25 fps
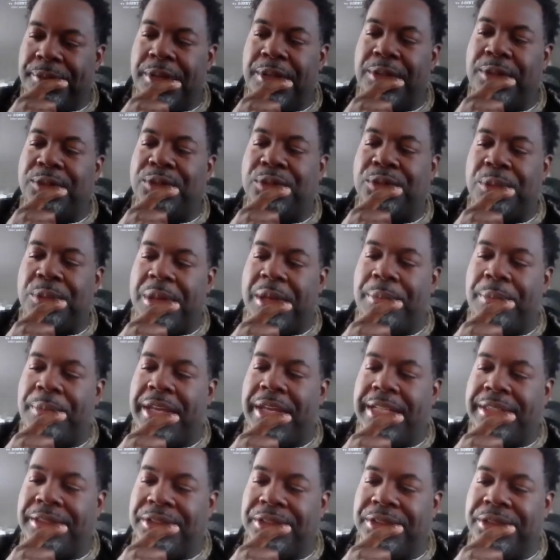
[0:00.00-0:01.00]
Those were my
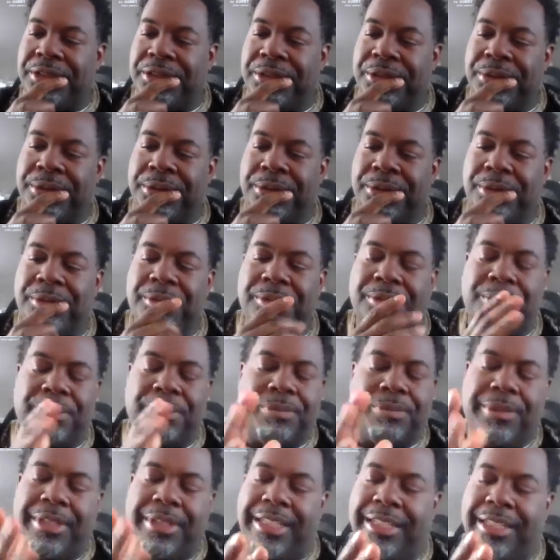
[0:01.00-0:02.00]
major two.
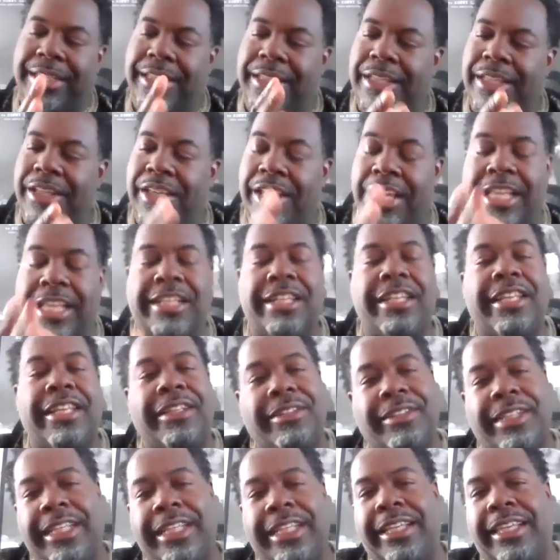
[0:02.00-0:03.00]
And
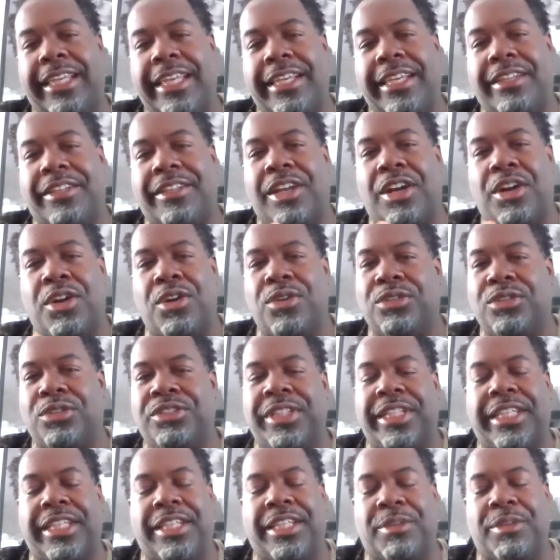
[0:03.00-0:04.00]
then again, the whole
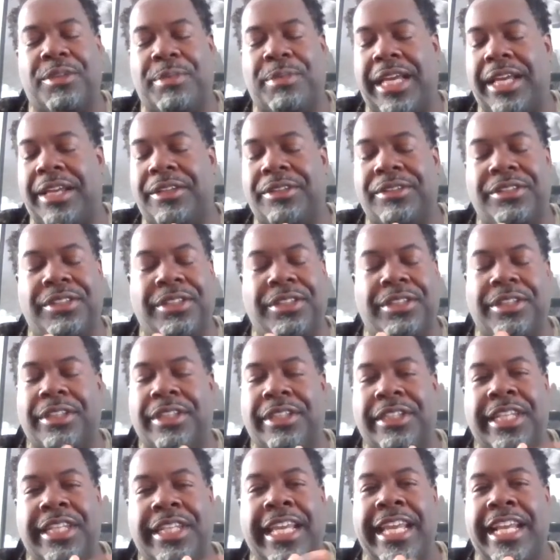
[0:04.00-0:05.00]
scene about
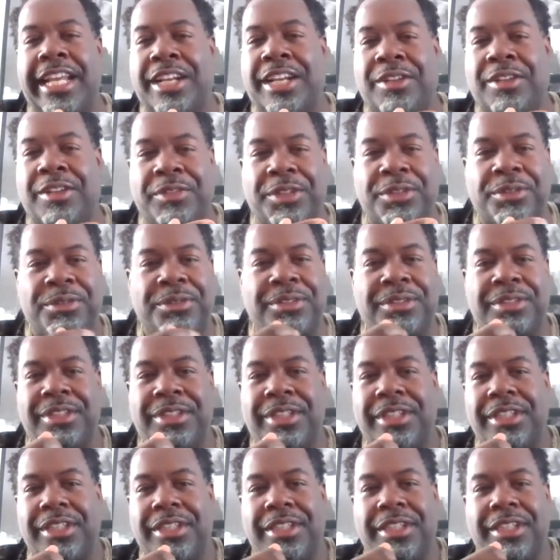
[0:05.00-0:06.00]
the interview.
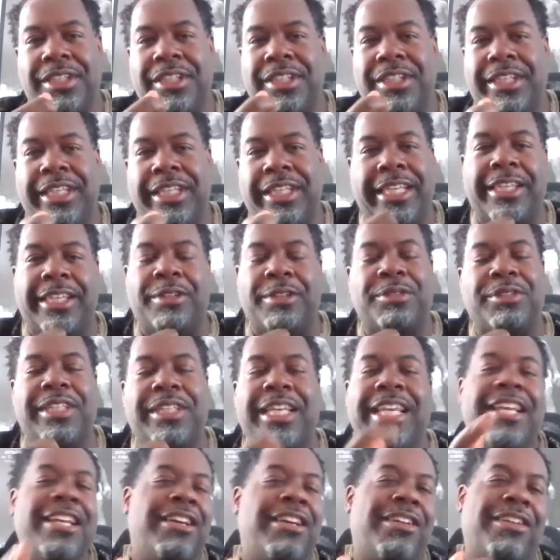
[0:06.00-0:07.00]
He
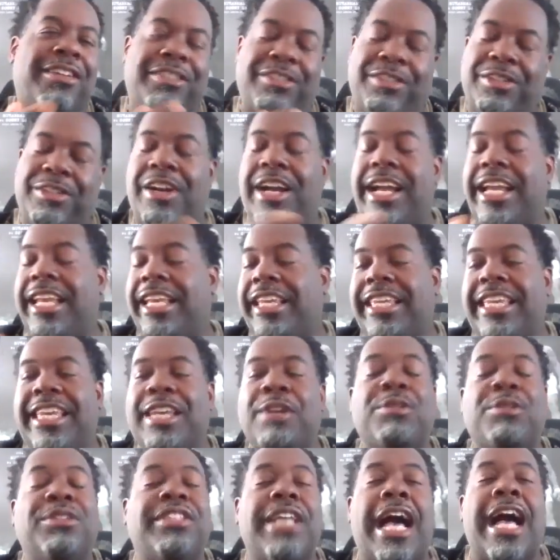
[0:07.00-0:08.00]
was like,
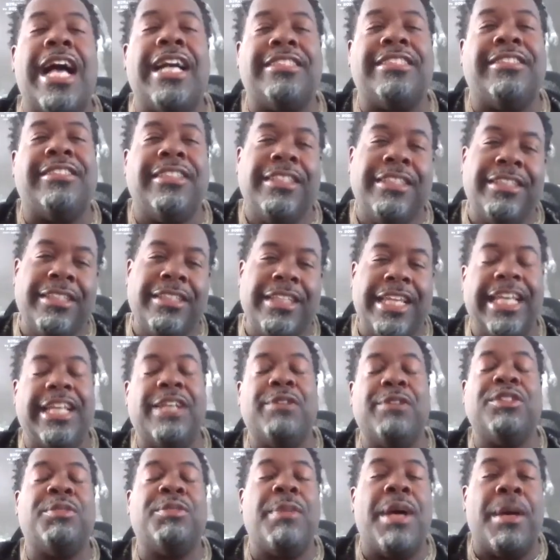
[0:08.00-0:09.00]
it was Oxy and
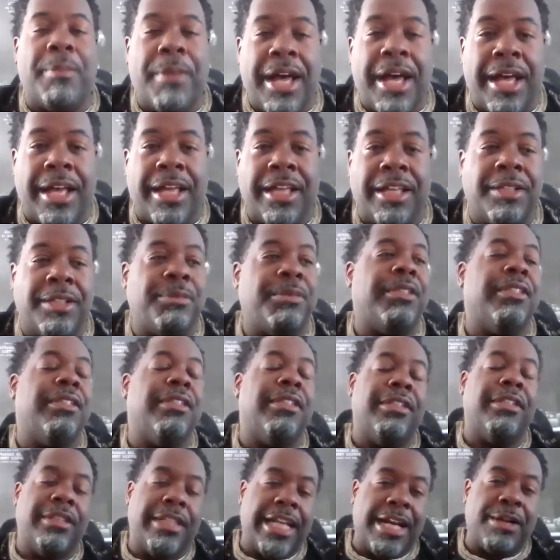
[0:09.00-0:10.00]
it was my mom.
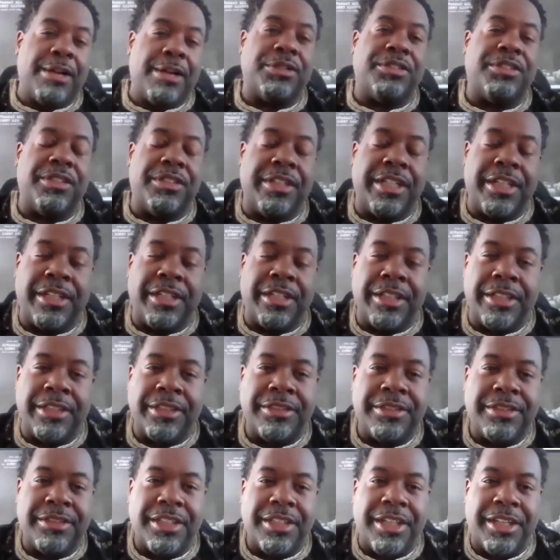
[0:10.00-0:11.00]
That was
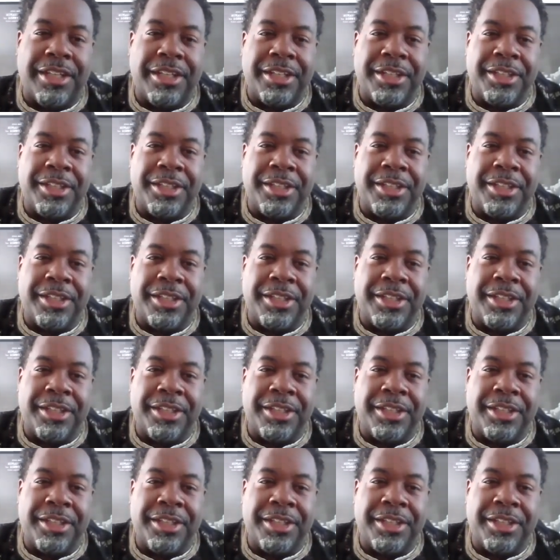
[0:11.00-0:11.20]
hilarious.